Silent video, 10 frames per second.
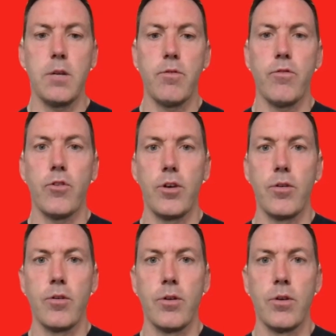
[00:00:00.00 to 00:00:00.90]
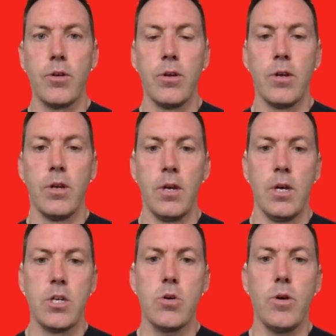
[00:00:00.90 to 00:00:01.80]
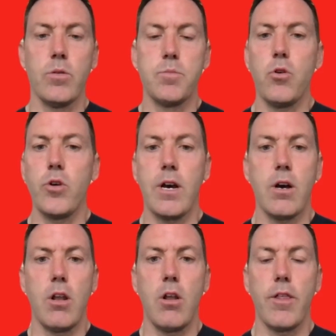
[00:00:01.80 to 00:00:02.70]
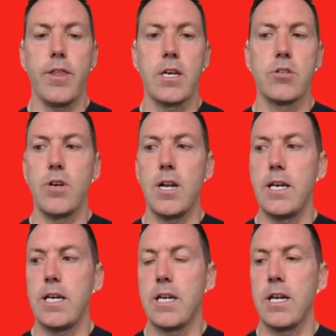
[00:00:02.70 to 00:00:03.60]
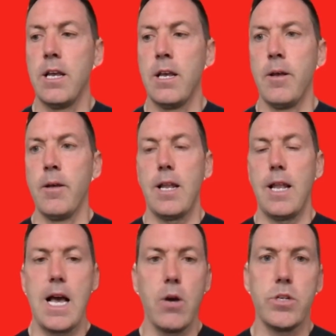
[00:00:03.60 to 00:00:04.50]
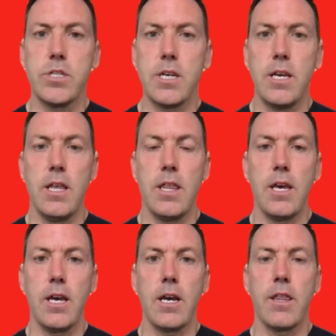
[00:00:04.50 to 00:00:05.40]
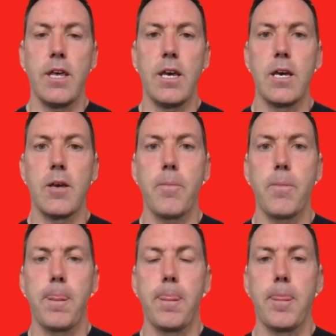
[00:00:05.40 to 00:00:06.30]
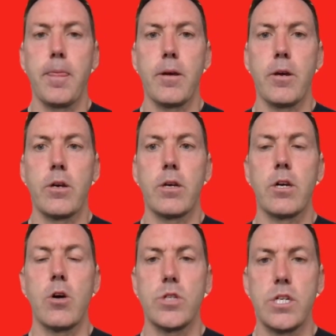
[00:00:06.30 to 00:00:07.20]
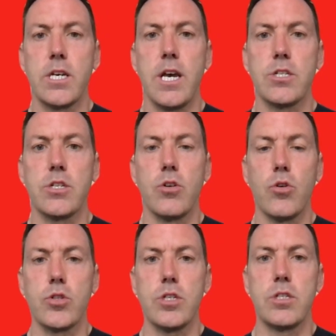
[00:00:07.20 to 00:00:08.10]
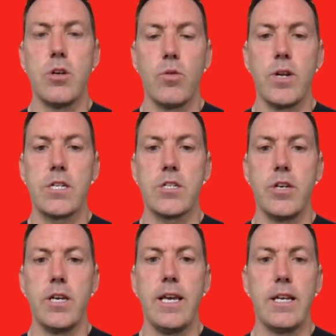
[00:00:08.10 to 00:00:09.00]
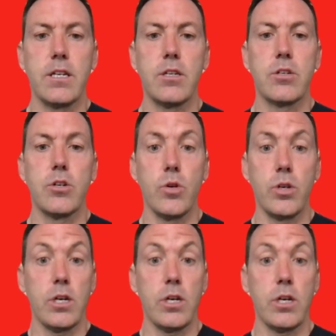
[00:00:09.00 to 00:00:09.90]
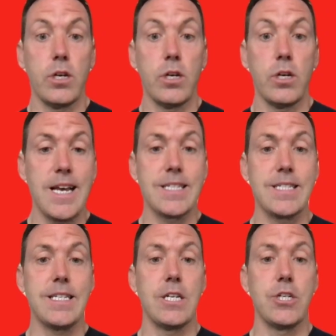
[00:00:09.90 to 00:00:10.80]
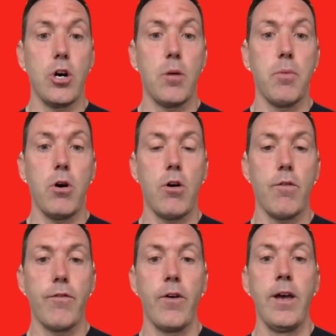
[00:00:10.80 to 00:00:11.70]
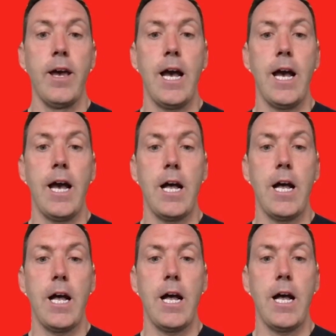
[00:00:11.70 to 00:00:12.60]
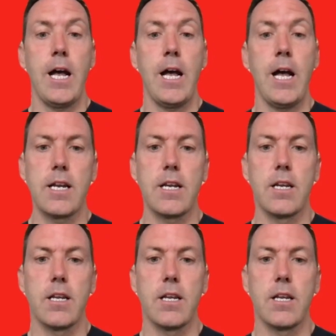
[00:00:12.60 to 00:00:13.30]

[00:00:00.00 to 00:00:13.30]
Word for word: for you? So it was born out a lot of things really, and language is a key thing. I think coach education courses don't necessarily do a, a fantastic job of helping coaches understand